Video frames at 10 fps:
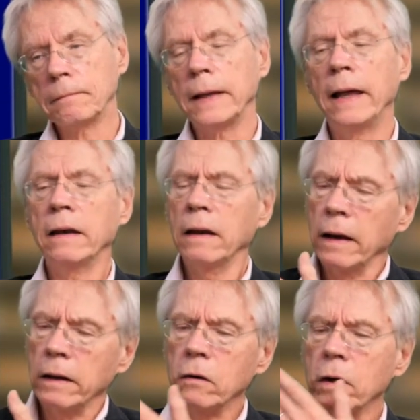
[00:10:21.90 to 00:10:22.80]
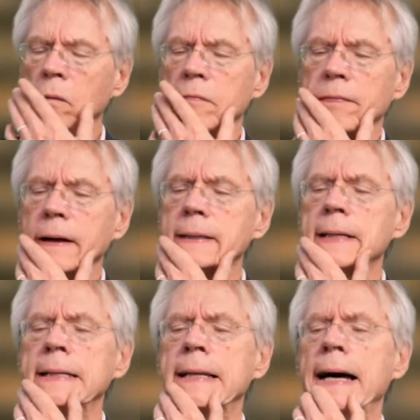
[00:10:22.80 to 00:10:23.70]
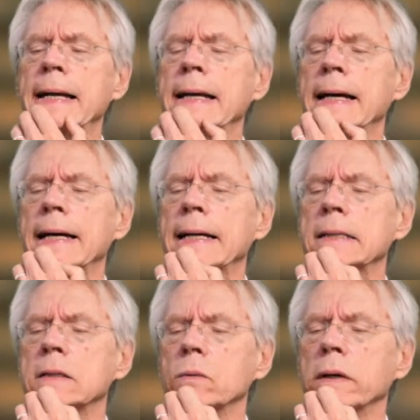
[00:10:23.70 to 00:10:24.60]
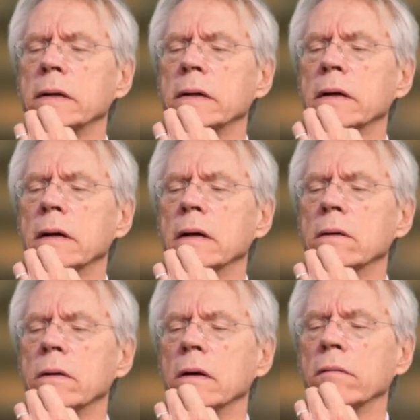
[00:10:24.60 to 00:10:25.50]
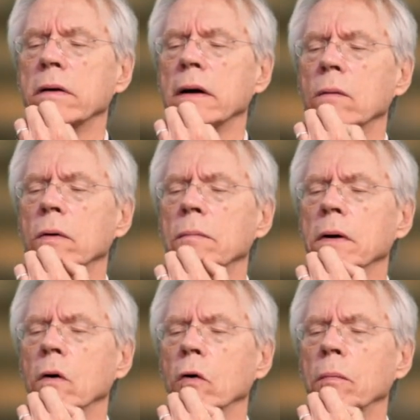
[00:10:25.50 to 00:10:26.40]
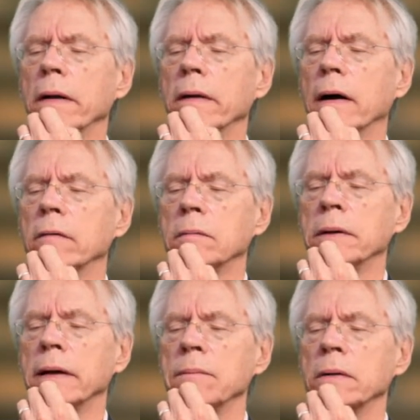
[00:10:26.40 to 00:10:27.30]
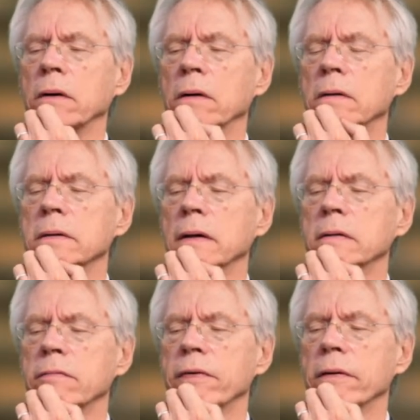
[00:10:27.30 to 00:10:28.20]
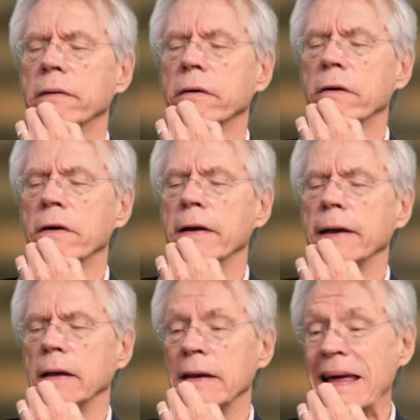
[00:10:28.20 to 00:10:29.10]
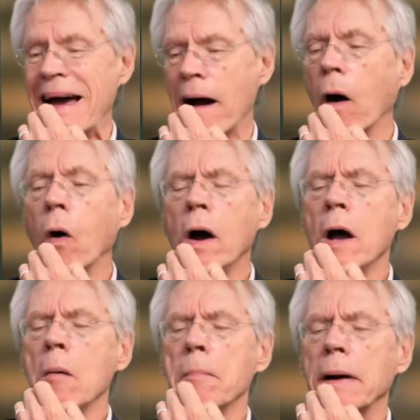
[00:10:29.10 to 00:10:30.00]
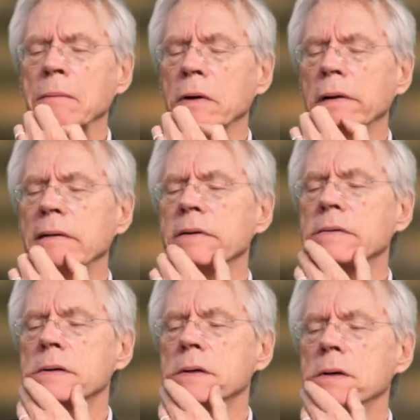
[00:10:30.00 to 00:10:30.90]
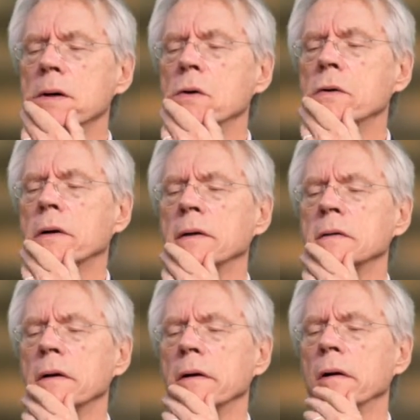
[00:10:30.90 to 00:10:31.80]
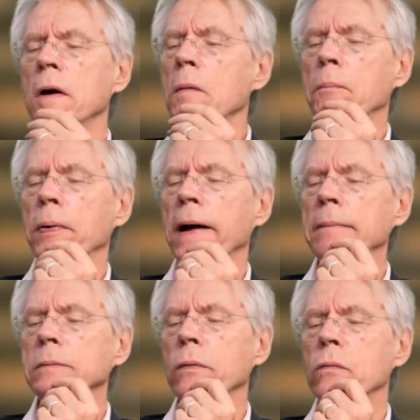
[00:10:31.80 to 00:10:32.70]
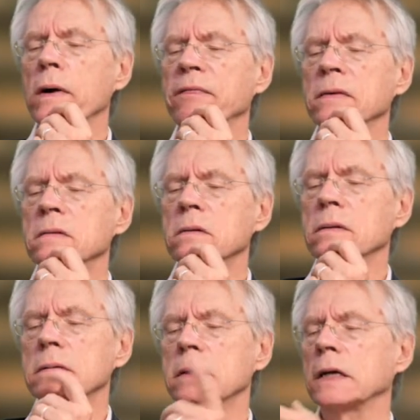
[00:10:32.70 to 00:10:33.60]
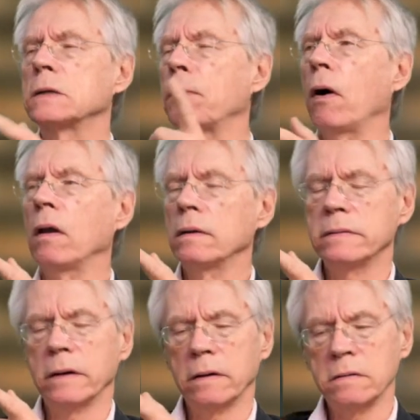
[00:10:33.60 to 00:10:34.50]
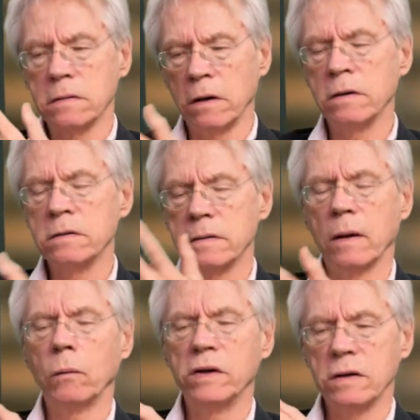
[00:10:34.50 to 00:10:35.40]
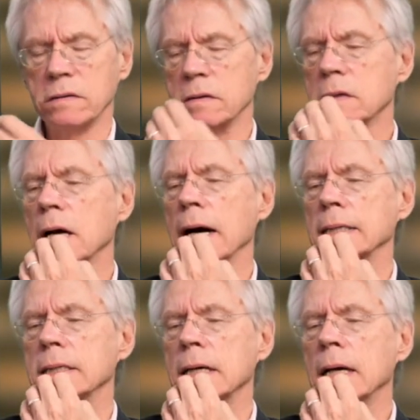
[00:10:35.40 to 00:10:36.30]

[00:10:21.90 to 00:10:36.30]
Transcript: And you can reflect on that as to whether a duty of care would be owed by the government. I'm not going to discuss it further now, but I'm going to leave it to you to consider, perhaps with reference to the 6 policy concerns that we just discussed